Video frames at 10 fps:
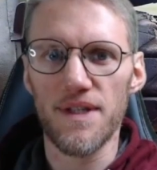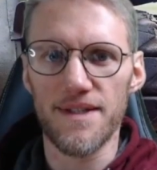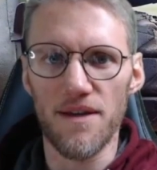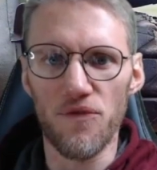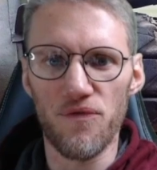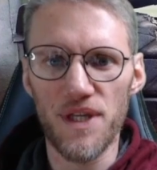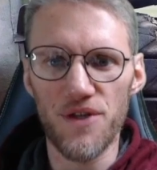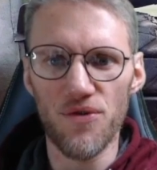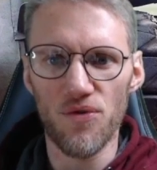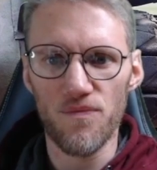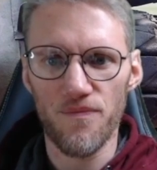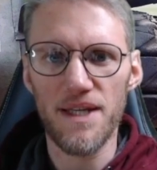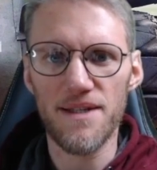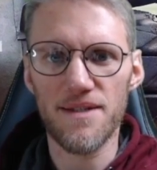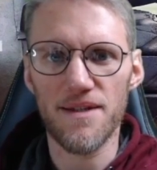this video.
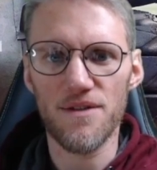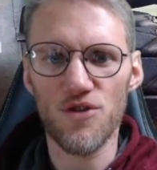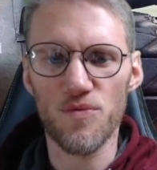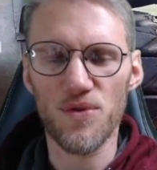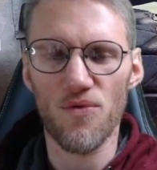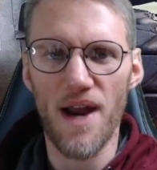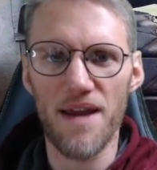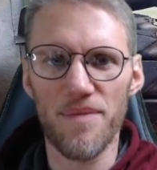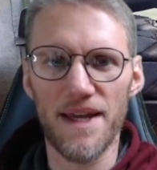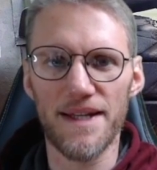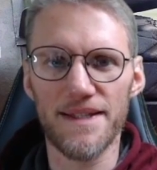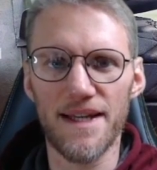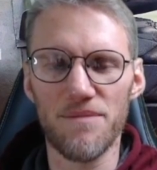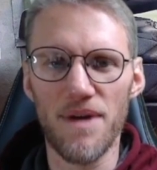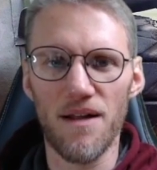Please subscribe and hit
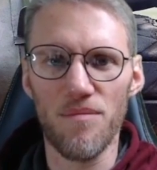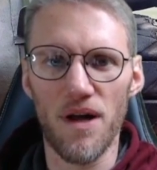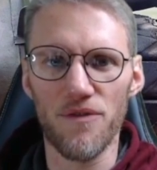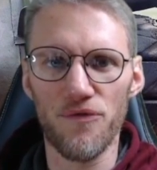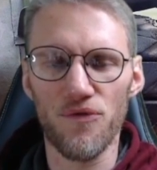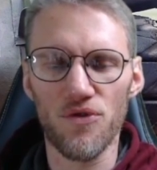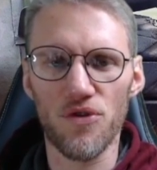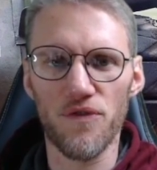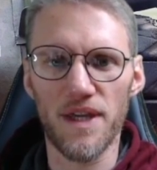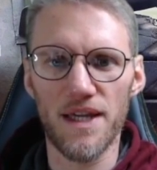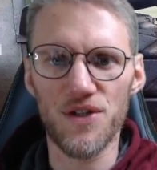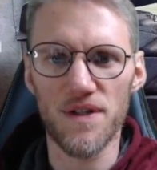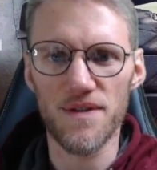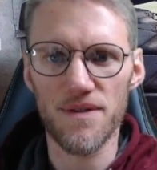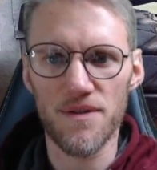that bell button for
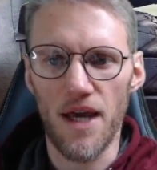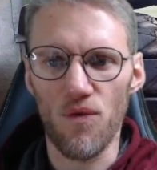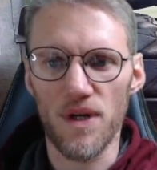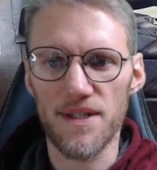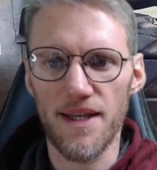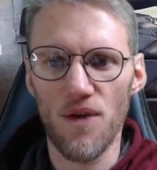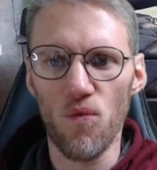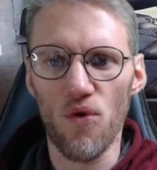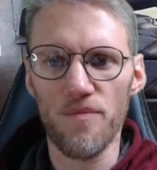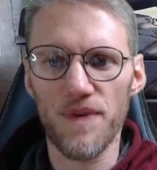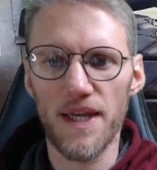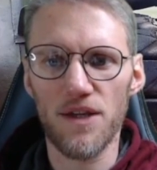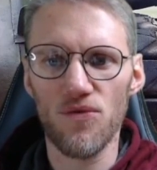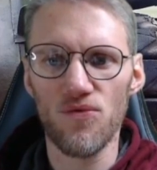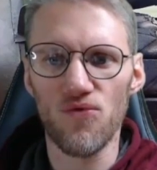notifications. I want to say a warm
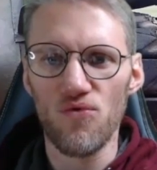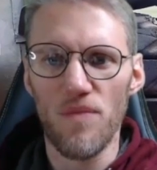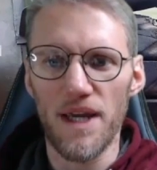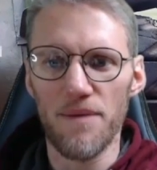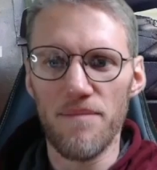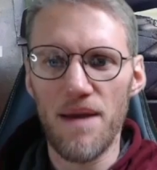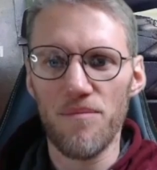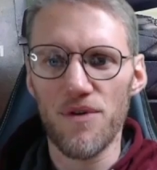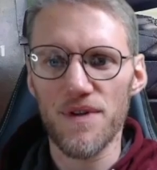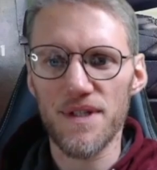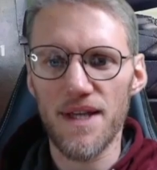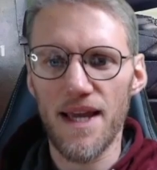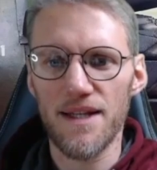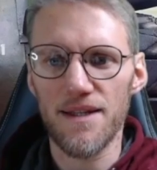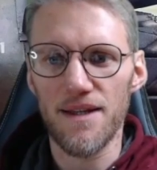thank you to my members
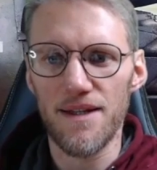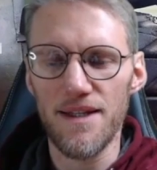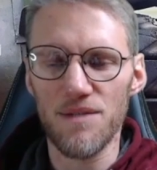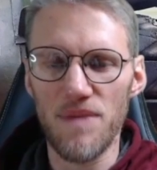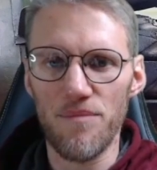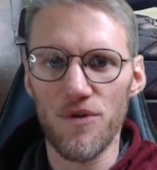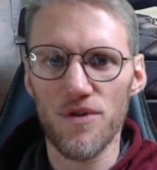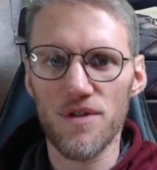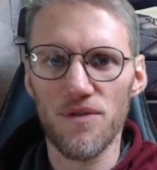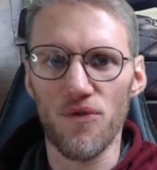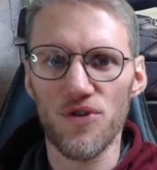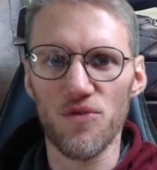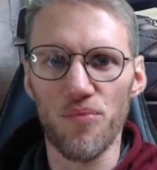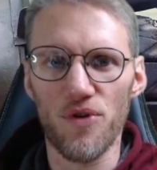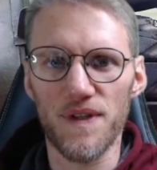and elite members for
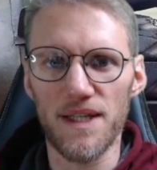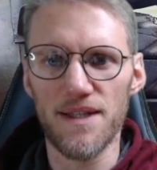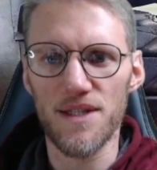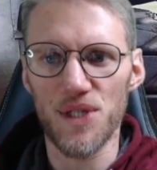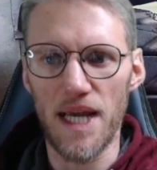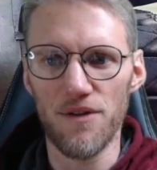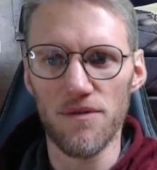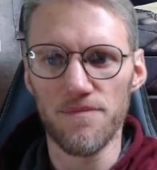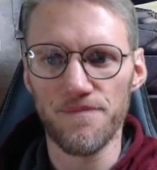supporting this channel.